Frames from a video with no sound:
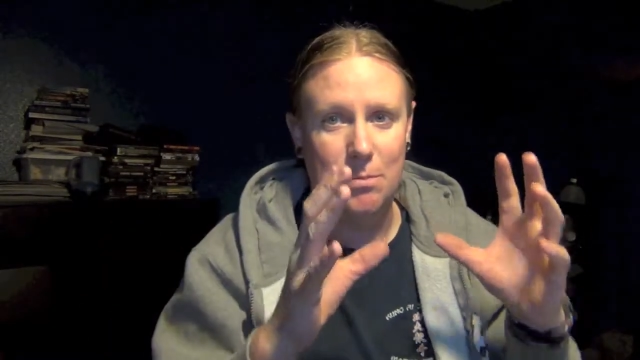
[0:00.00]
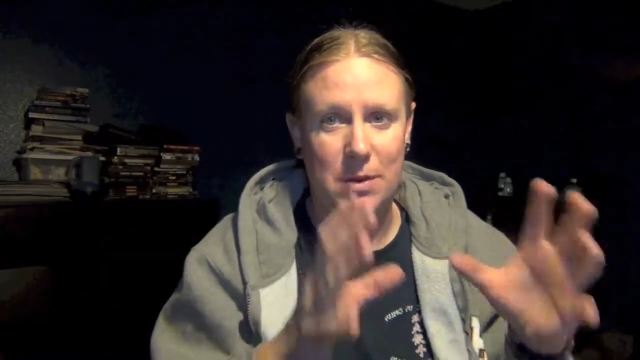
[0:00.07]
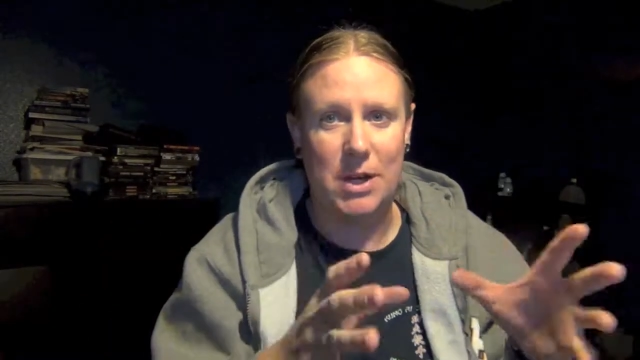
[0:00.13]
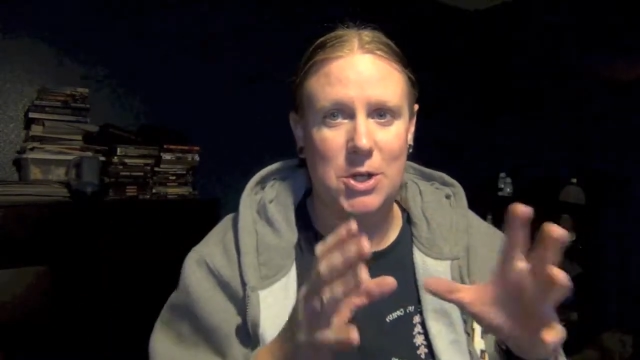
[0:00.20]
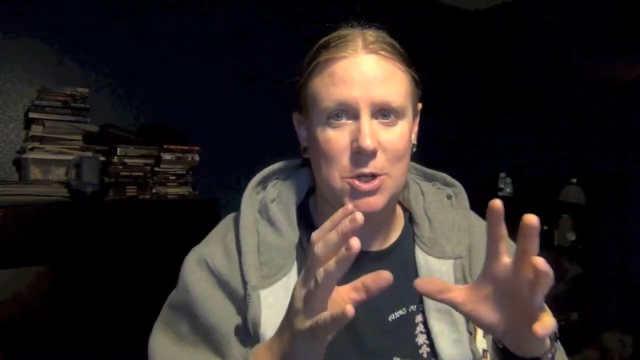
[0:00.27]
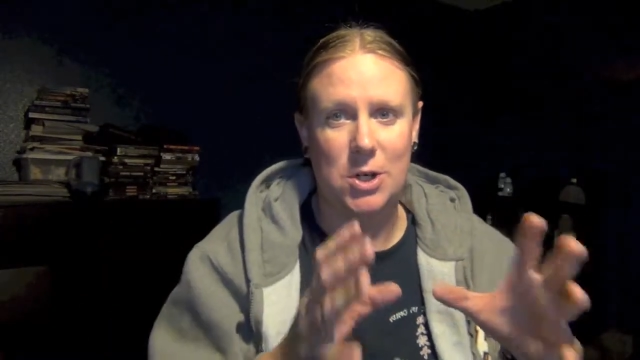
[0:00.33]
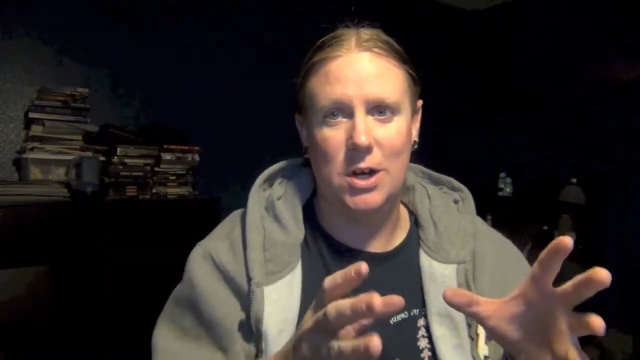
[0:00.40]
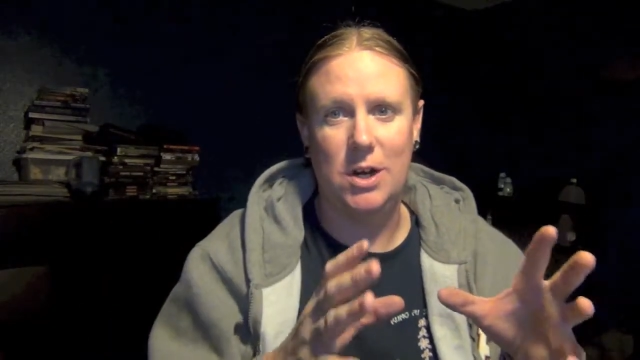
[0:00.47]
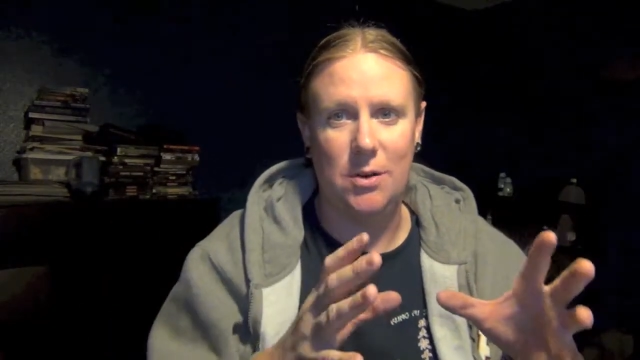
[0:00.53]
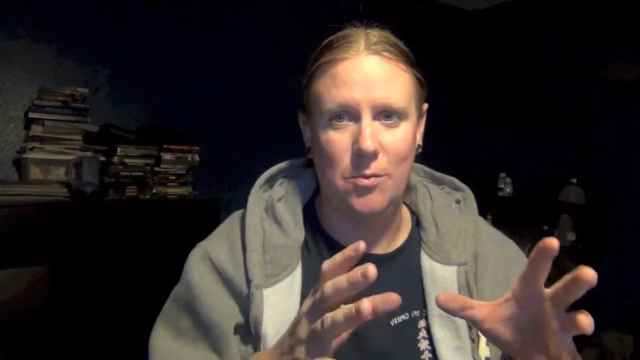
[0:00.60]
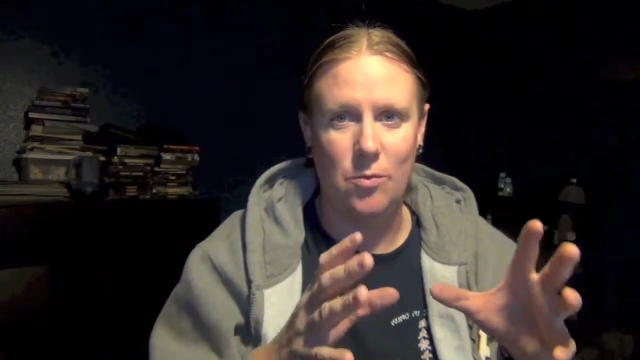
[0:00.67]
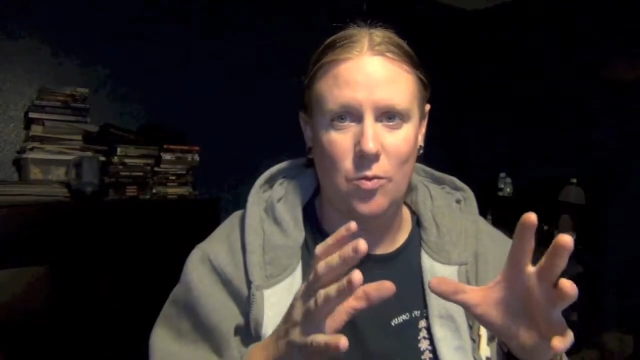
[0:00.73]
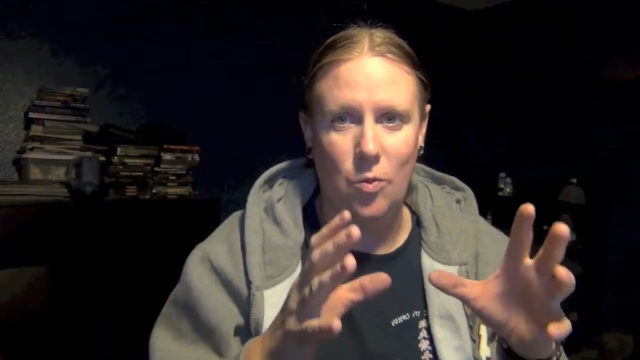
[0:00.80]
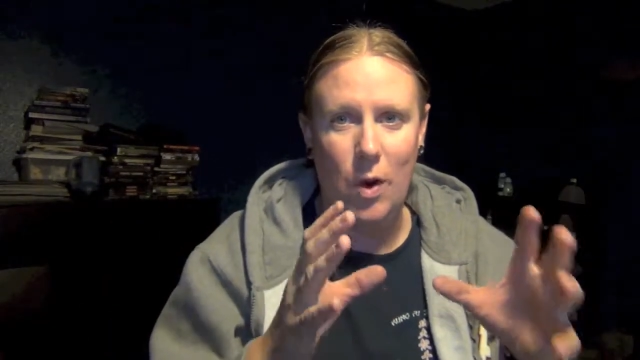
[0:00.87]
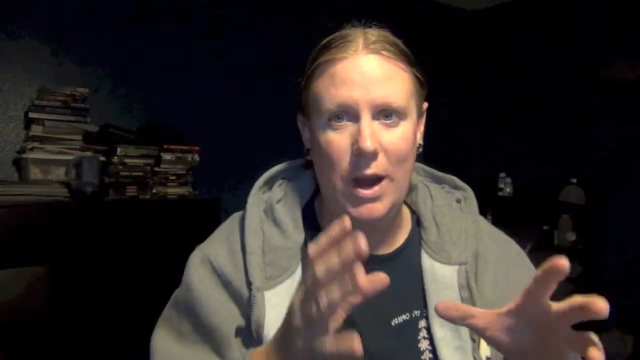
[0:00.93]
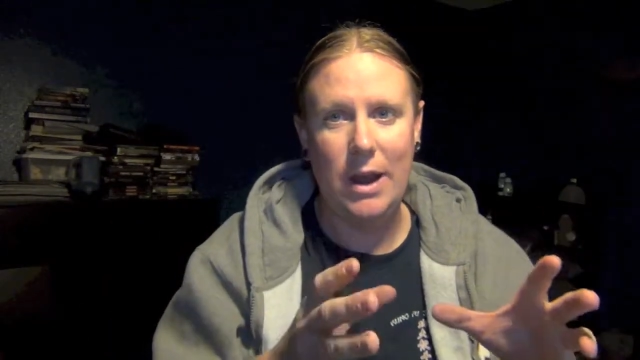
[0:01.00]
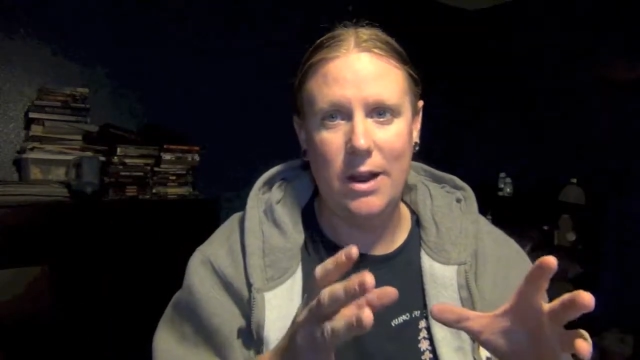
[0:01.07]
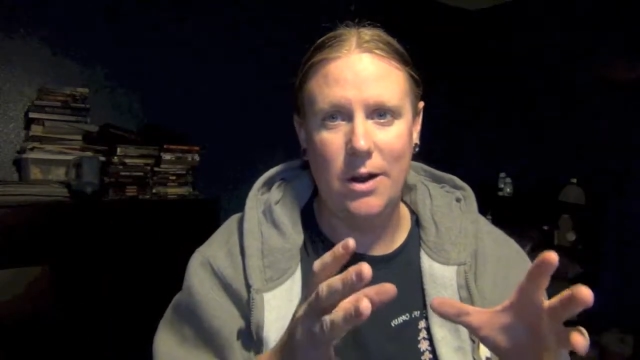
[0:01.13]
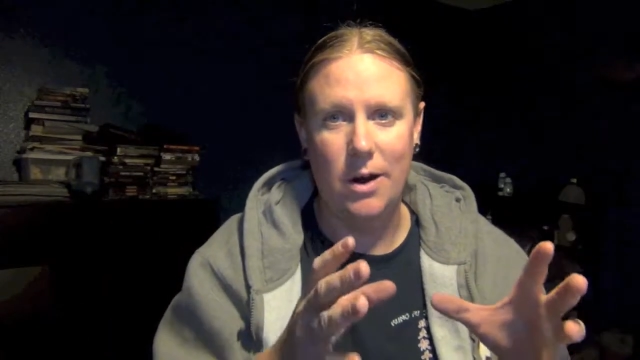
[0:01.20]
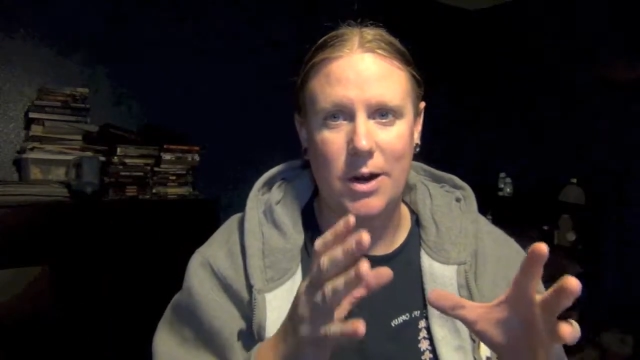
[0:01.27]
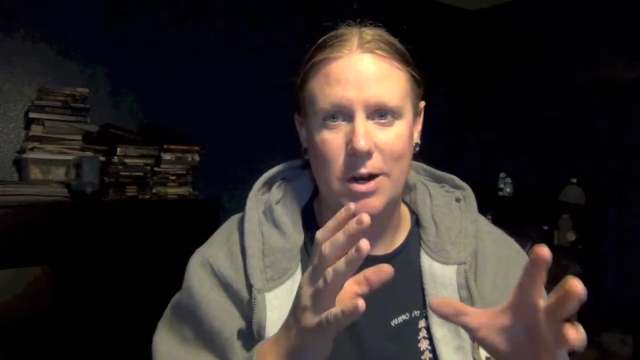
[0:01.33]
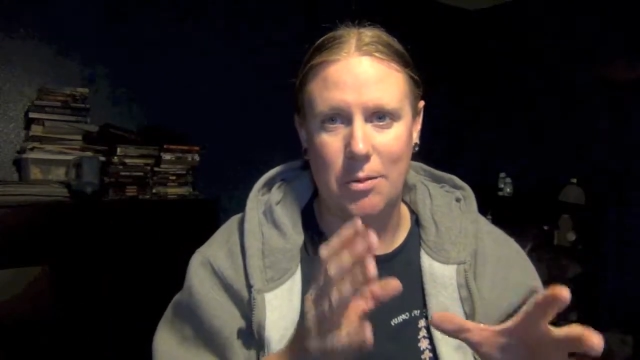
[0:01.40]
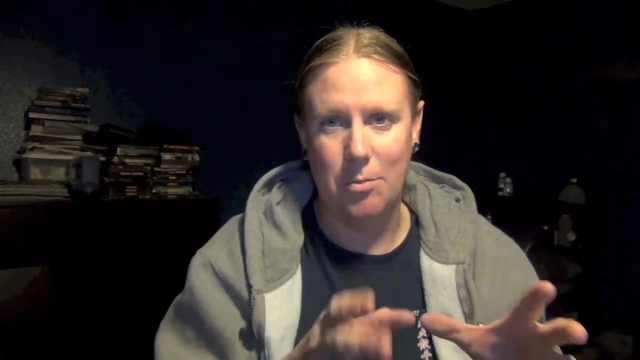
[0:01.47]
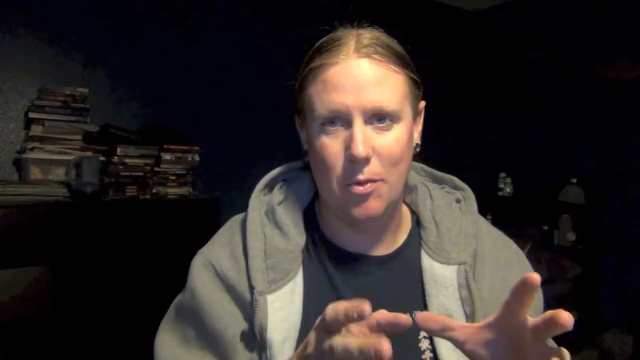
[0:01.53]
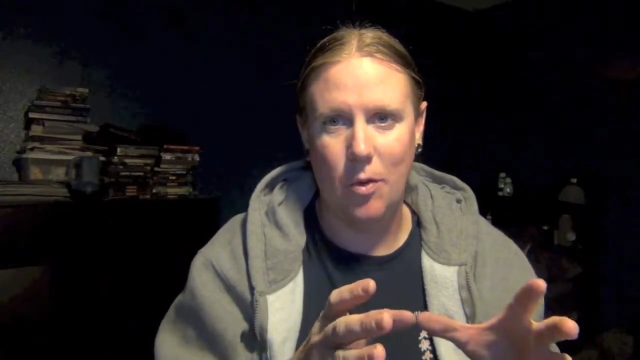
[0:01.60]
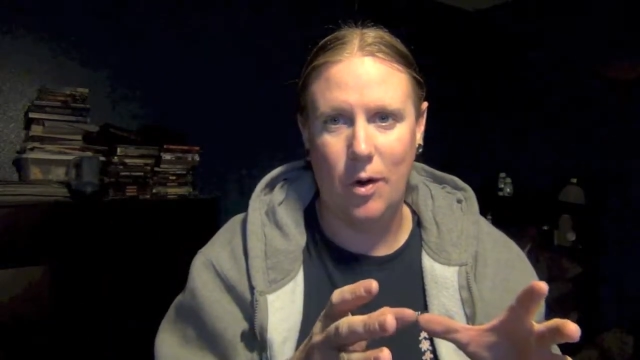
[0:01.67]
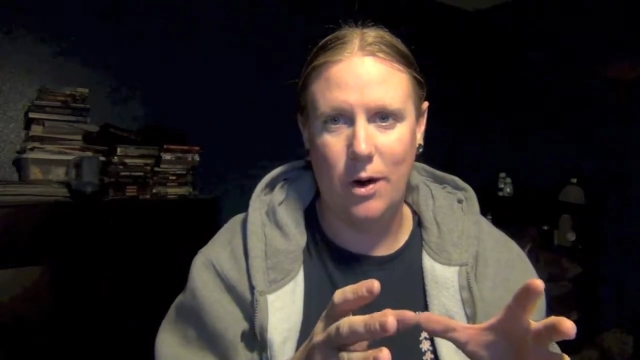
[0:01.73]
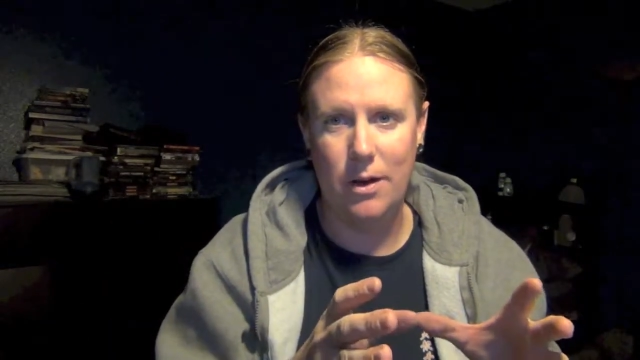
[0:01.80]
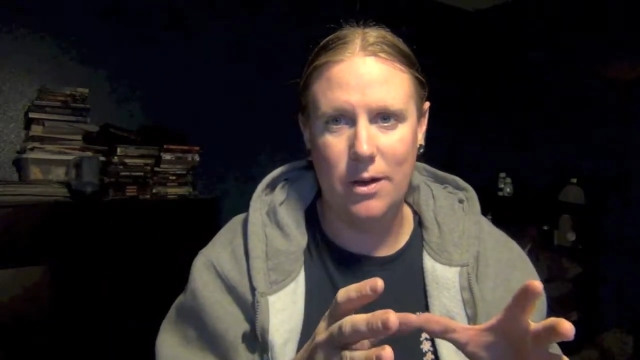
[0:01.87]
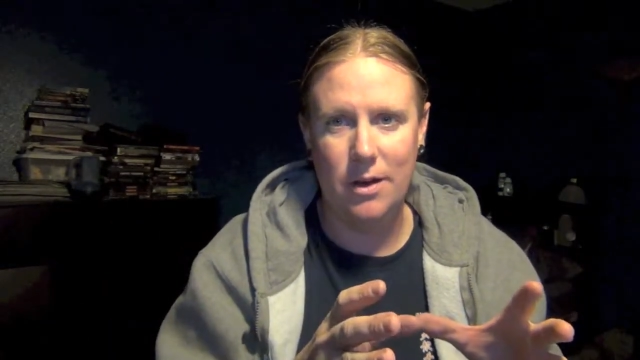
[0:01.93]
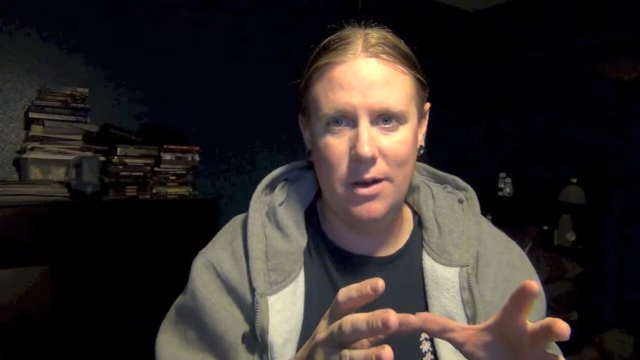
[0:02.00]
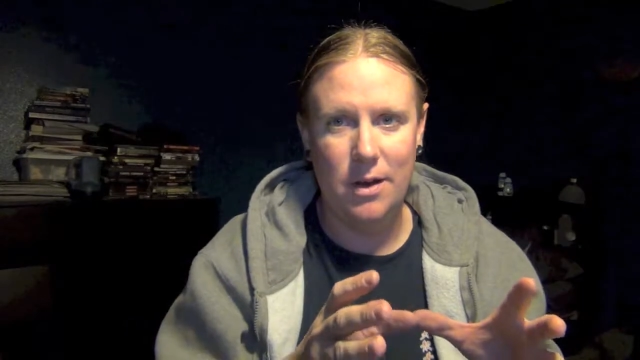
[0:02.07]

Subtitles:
big chunk of weight on your board.